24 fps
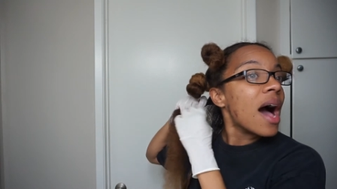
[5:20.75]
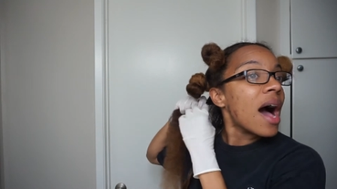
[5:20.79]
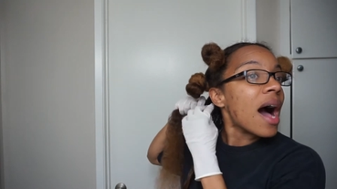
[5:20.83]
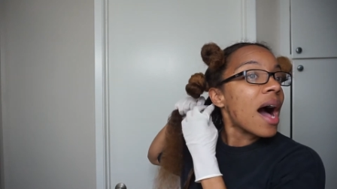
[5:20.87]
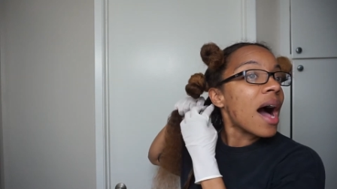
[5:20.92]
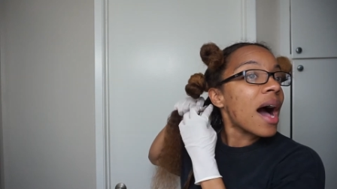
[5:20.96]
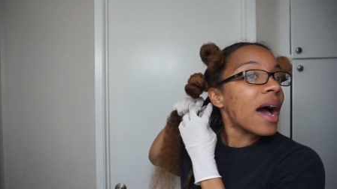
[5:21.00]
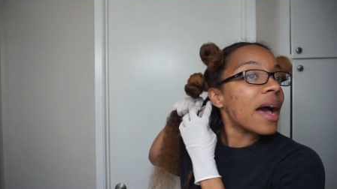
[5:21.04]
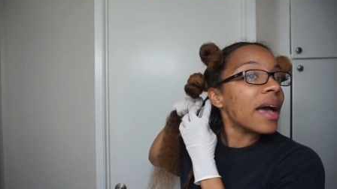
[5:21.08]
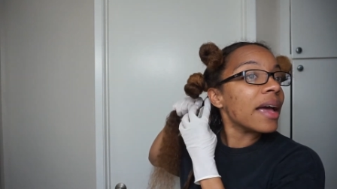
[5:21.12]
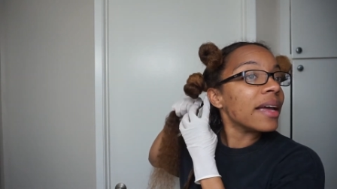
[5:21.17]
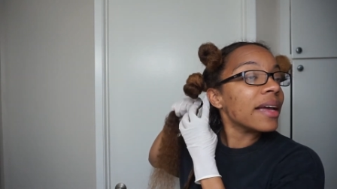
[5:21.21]

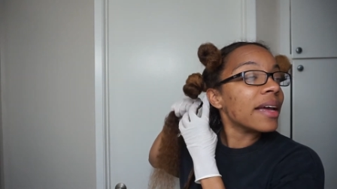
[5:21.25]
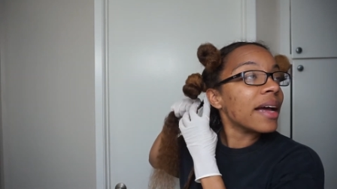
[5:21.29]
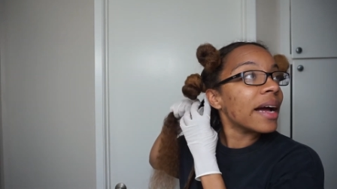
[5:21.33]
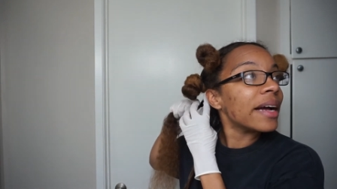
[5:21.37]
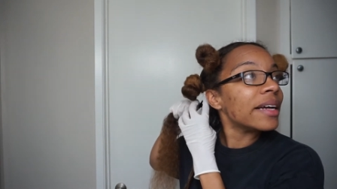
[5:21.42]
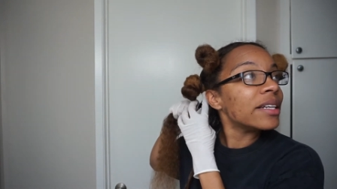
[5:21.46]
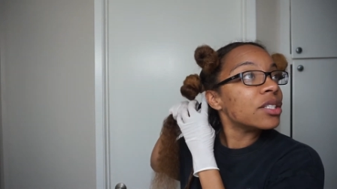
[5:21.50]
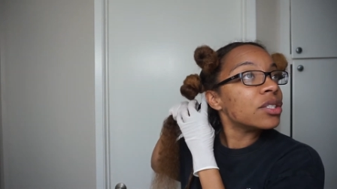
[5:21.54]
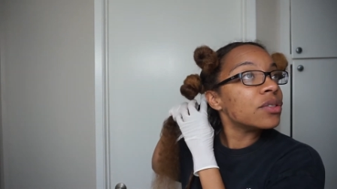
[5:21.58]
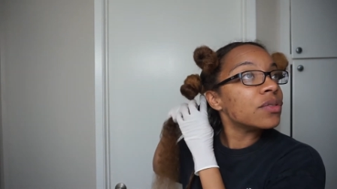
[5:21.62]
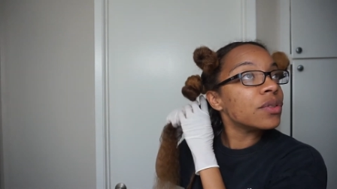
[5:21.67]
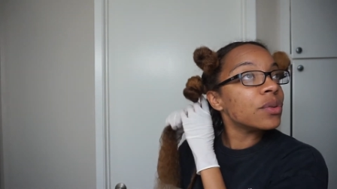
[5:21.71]
I
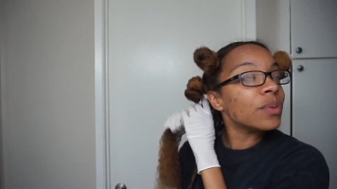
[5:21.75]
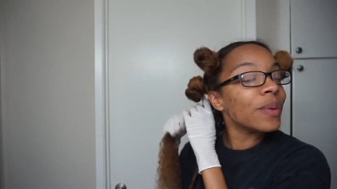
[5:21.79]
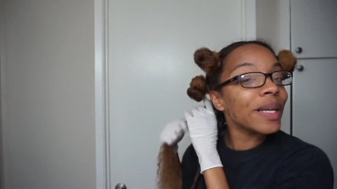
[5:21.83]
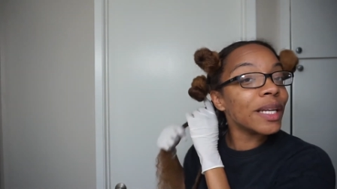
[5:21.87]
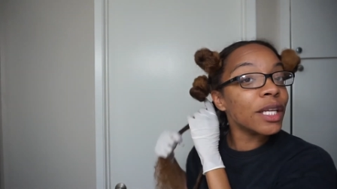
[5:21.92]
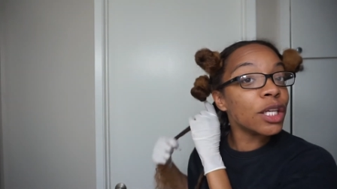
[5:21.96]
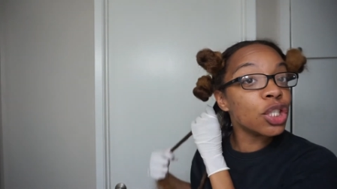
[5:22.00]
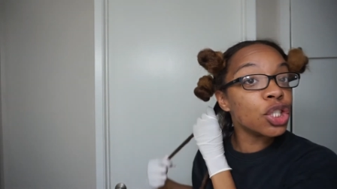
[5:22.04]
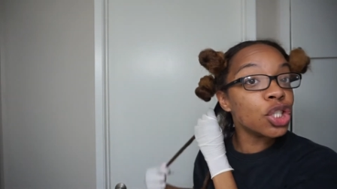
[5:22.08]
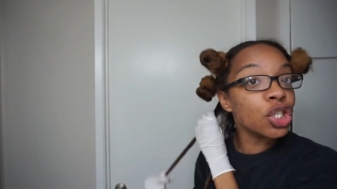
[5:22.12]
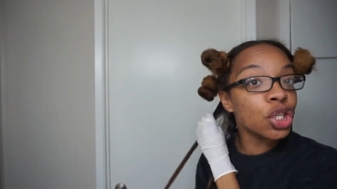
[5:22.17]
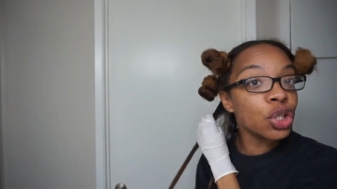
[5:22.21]
kind of already
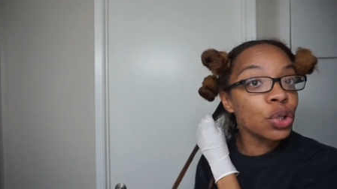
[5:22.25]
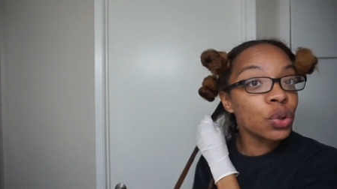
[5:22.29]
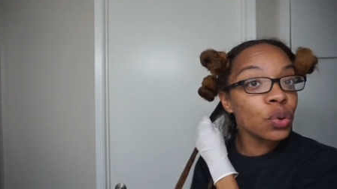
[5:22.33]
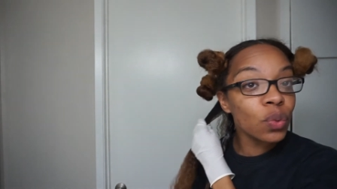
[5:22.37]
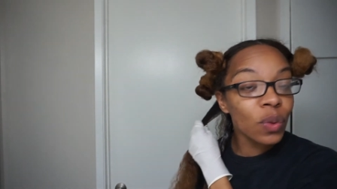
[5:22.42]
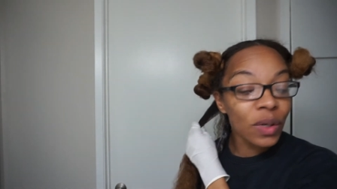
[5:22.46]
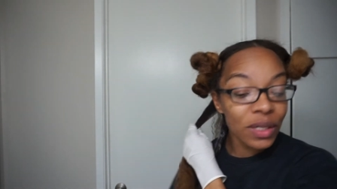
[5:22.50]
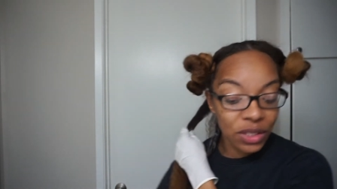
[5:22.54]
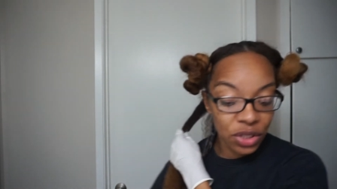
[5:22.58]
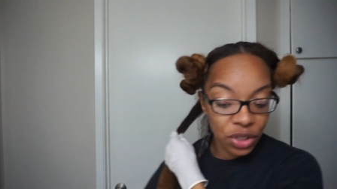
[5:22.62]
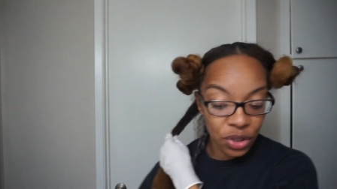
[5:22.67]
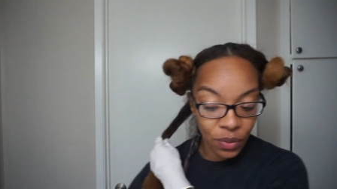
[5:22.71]
knew
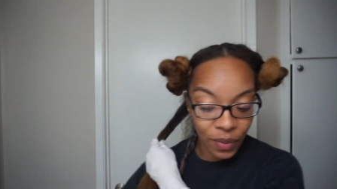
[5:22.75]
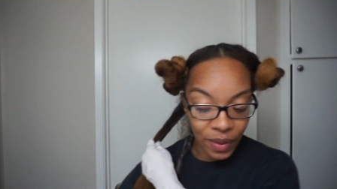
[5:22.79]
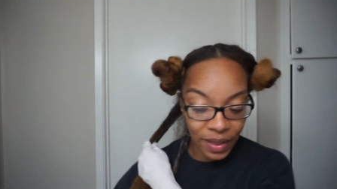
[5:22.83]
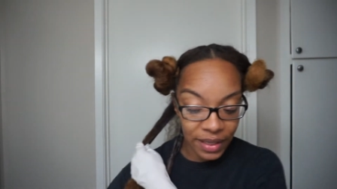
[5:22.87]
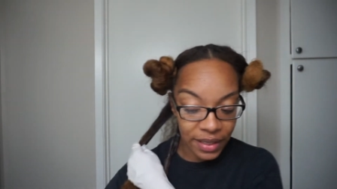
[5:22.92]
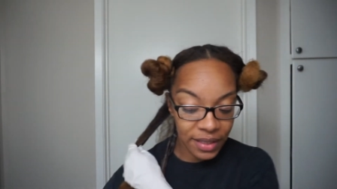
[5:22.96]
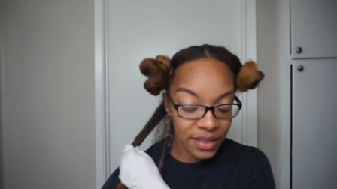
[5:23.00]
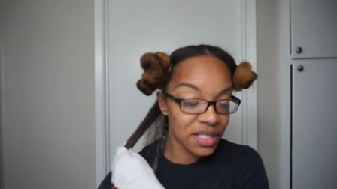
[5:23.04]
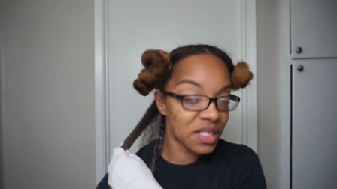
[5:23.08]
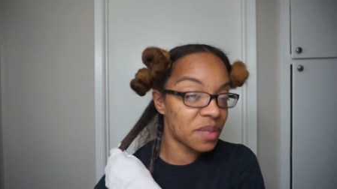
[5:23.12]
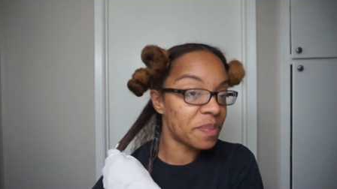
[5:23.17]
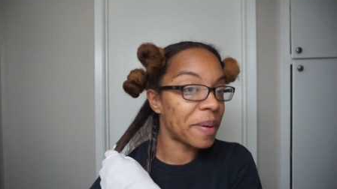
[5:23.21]
what to
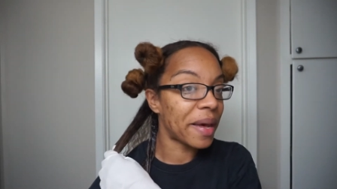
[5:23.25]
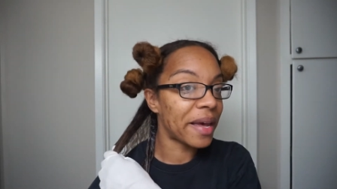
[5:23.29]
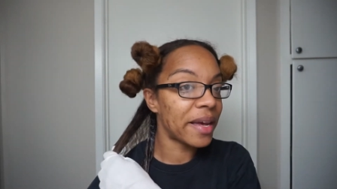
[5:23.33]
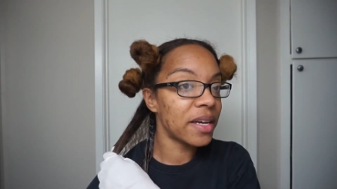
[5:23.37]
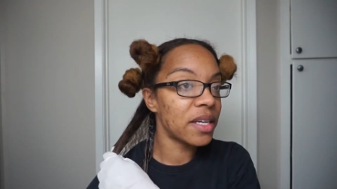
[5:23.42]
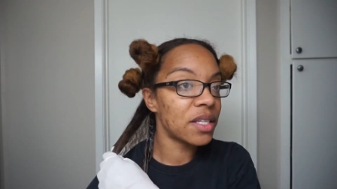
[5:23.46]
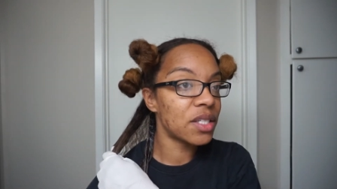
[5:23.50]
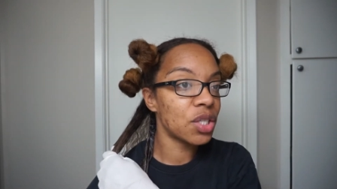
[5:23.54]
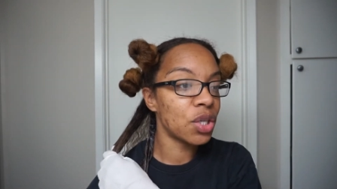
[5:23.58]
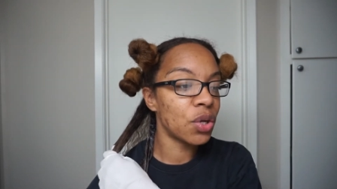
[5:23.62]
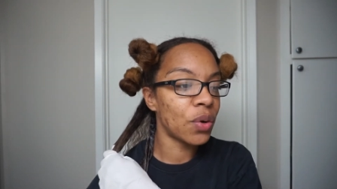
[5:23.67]
expect.